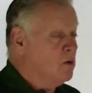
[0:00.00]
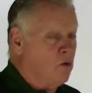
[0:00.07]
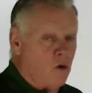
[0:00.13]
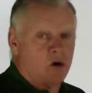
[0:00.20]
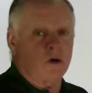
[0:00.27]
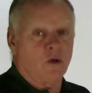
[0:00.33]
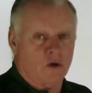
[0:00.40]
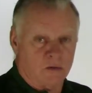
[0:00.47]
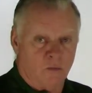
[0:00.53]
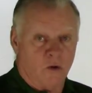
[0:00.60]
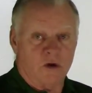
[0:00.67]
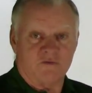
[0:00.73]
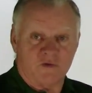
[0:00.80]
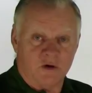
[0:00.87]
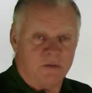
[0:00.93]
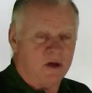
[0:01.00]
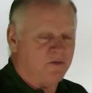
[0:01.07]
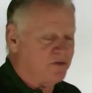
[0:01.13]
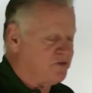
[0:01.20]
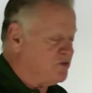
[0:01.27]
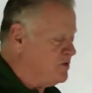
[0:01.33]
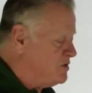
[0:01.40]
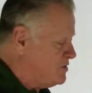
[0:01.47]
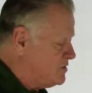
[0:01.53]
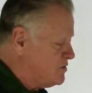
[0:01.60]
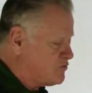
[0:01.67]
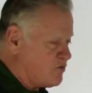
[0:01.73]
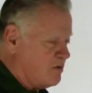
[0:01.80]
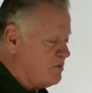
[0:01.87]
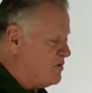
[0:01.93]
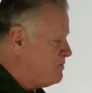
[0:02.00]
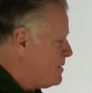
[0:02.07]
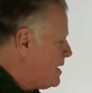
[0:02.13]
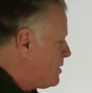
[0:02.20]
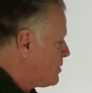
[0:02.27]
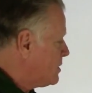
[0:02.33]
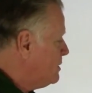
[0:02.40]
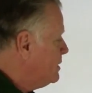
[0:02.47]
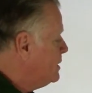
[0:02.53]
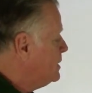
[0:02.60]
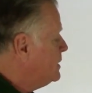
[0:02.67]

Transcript: or a locomotive, could be if it's distributed power.